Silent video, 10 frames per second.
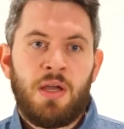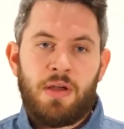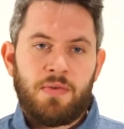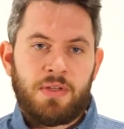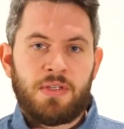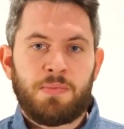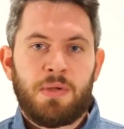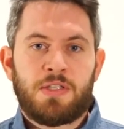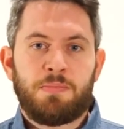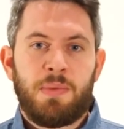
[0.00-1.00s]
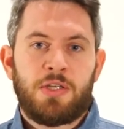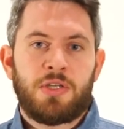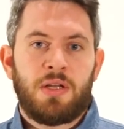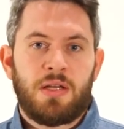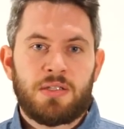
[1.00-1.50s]
where we display
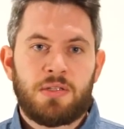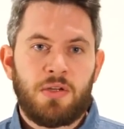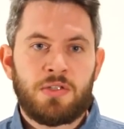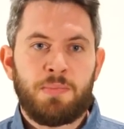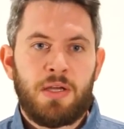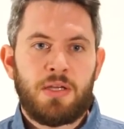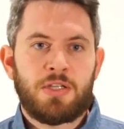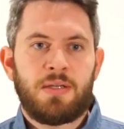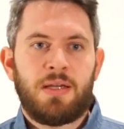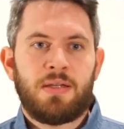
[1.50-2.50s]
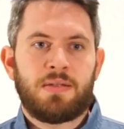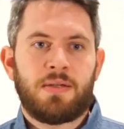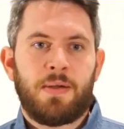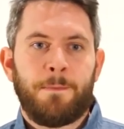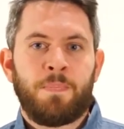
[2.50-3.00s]
spatial data as non-spatial data
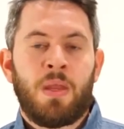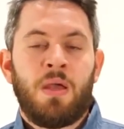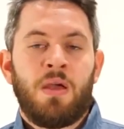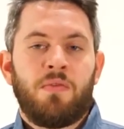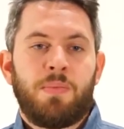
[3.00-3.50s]
visualization.